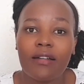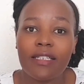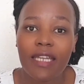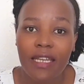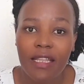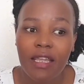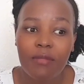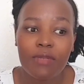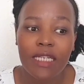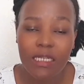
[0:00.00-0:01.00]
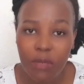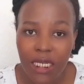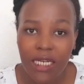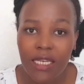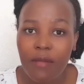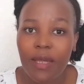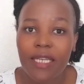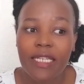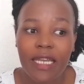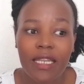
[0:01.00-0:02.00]
telling them, disciplining them
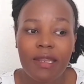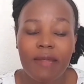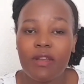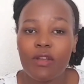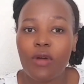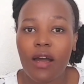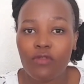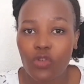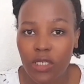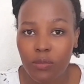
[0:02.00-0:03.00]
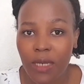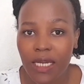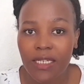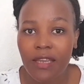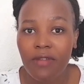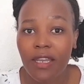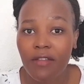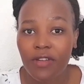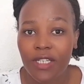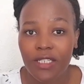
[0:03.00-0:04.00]
and telling them you have to respect, even
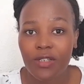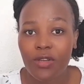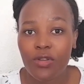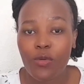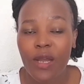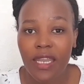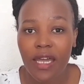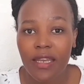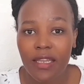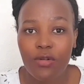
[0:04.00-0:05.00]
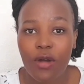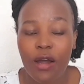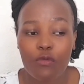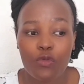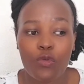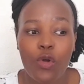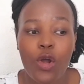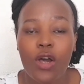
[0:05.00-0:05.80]
if it is your nanny, you have to